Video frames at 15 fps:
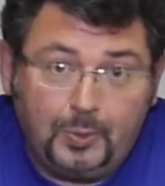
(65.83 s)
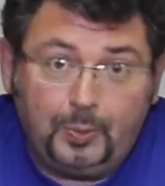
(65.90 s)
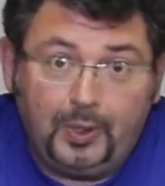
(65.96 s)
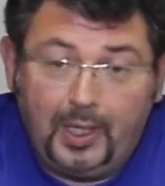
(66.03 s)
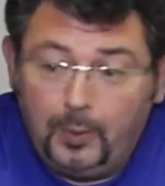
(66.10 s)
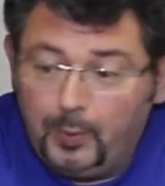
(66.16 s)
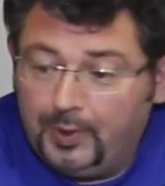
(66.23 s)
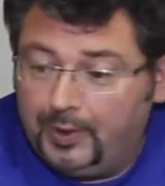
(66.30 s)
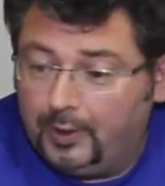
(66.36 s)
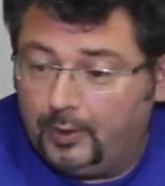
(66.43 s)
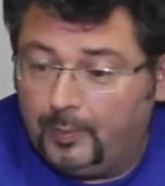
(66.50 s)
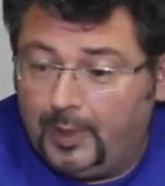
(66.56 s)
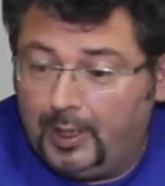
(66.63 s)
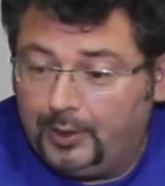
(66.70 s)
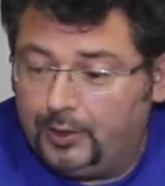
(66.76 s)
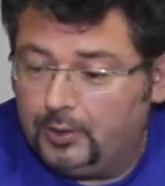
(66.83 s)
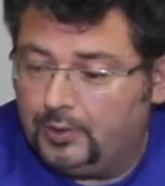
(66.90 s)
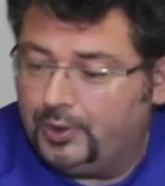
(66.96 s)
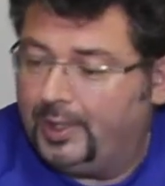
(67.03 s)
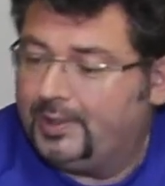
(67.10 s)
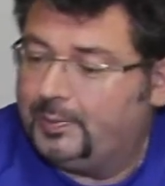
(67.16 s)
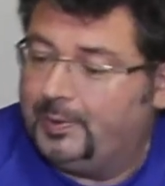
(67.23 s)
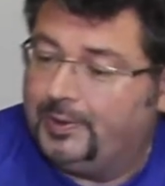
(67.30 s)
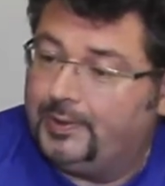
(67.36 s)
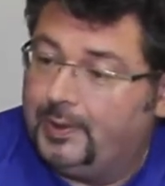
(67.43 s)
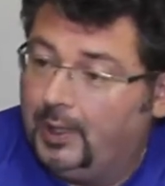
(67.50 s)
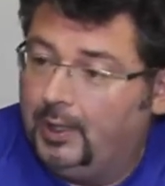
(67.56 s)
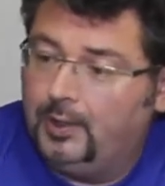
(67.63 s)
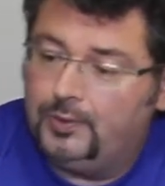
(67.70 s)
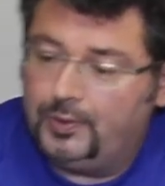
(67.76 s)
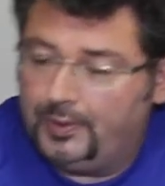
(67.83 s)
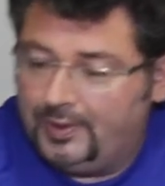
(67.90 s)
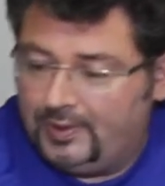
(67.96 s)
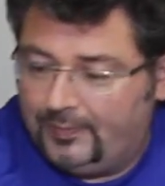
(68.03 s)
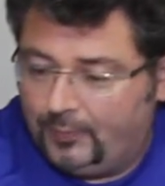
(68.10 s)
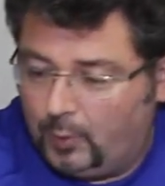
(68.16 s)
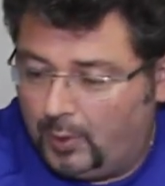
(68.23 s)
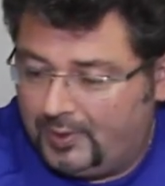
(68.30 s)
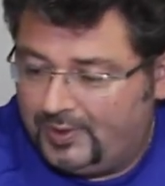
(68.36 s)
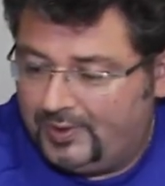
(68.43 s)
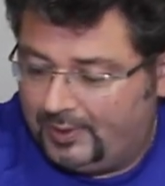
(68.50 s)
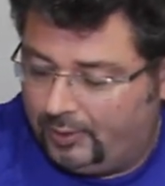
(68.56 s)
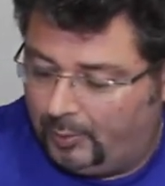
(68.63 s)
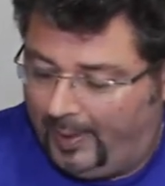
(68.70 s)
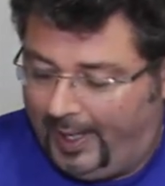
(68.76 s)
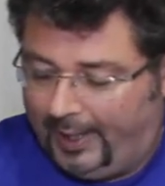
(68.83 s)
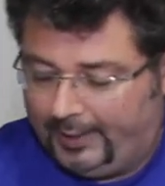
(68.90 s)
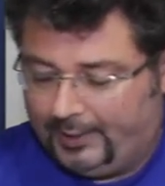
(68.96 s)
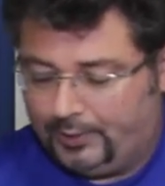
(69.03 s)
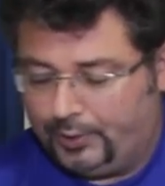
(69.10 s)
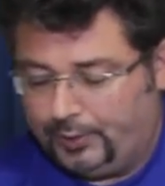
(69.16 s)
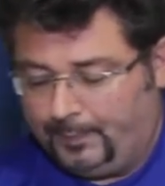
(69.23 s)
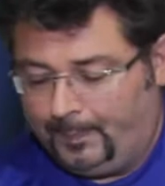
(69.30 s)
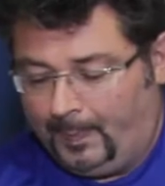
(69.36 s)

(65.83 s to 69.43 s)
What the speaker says: to play with here to make your adjustments. So this, of course, is in your package.